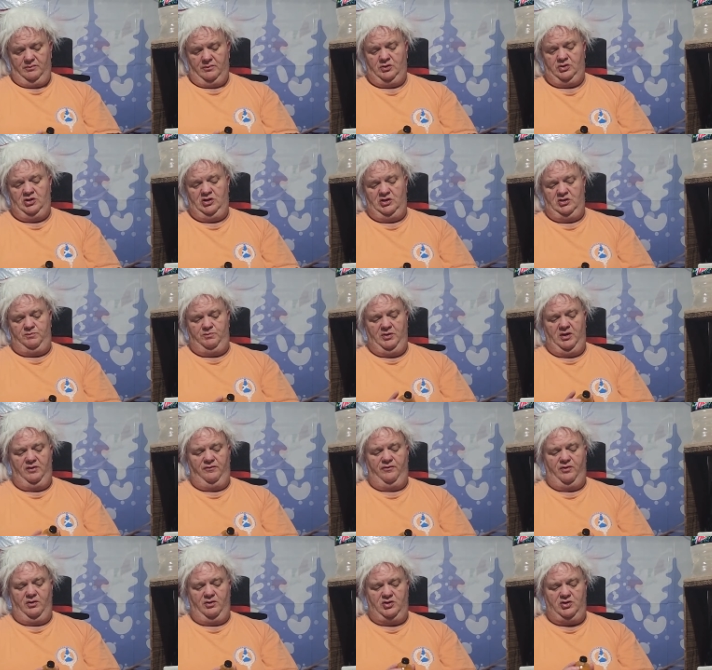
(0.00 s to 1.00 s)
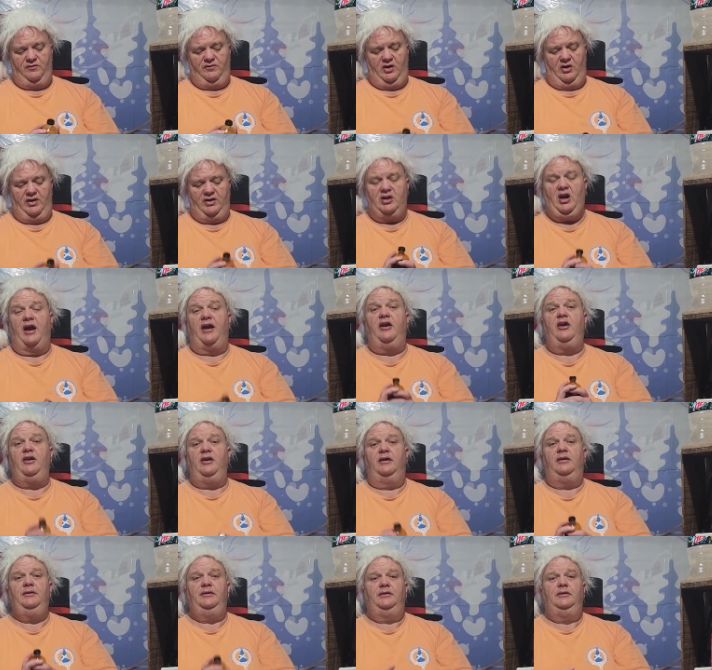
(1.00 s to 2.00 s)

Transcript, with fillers: she's been she's very tired.